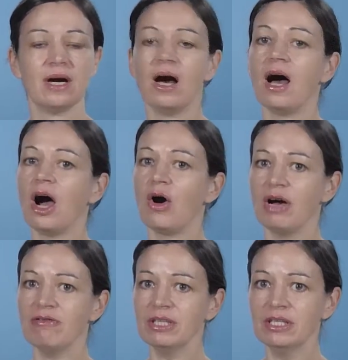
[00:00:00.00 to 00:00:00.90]

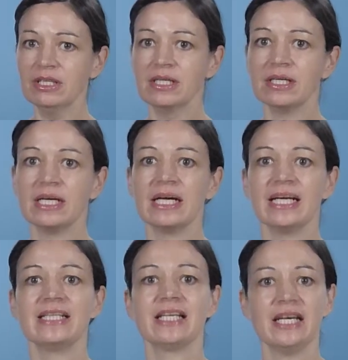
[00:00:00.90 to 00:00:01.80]
However, its
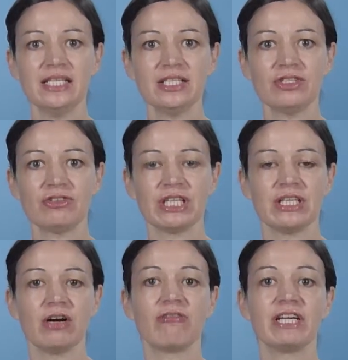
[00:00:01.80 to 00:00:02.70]
history
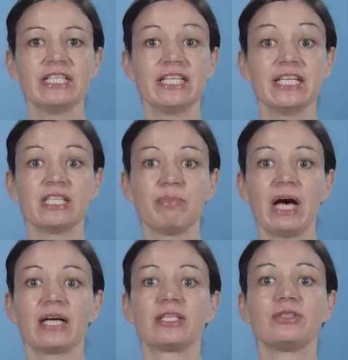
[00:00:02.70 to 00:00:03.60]
already dates back
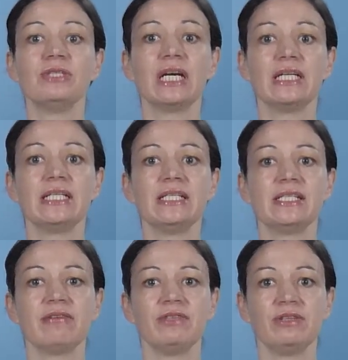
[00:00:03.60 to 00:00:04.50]
to
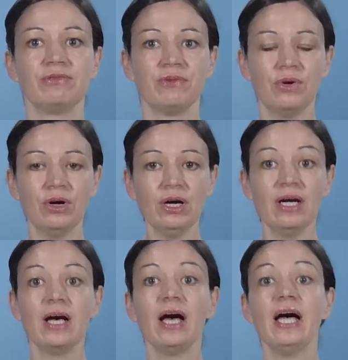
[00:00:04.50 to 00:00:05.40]
1974
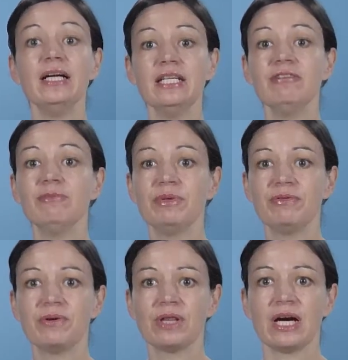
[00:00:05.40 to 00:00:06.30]
and even
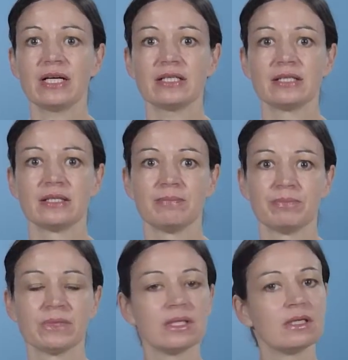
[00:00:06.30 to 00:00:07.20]
before that.
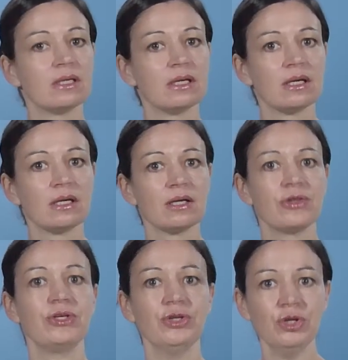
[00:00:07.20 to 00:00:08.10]
The
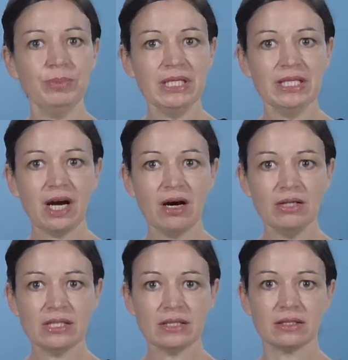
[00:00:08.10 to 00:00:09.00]
European
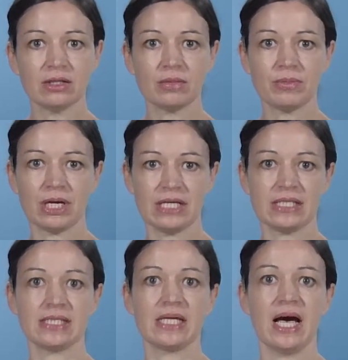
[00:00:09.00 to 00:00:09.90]
Council comprises
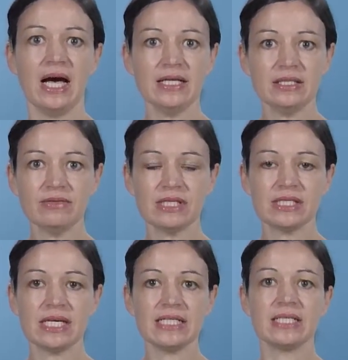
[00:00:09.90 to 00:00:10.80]
the heads of
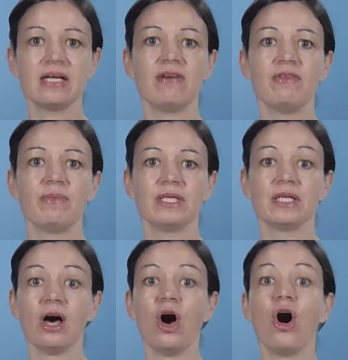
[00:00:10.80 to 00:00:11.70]
state and government
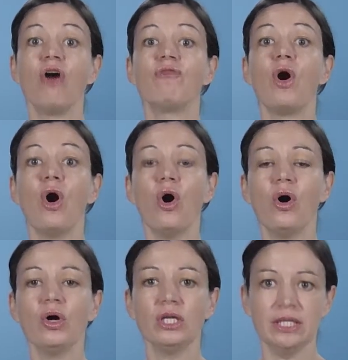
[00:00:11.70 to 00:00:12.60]
of
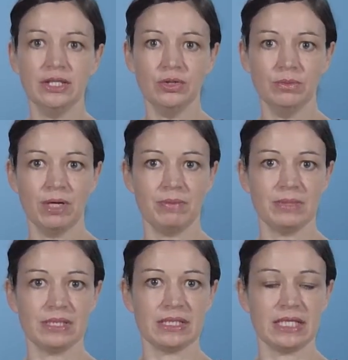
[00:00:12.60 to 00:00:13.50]
all EU member
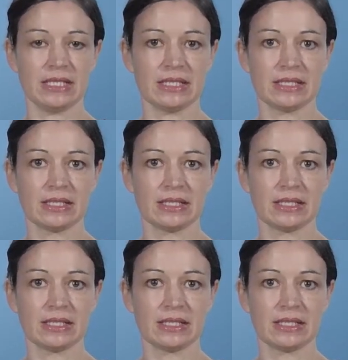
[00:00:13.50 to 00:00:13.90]
states.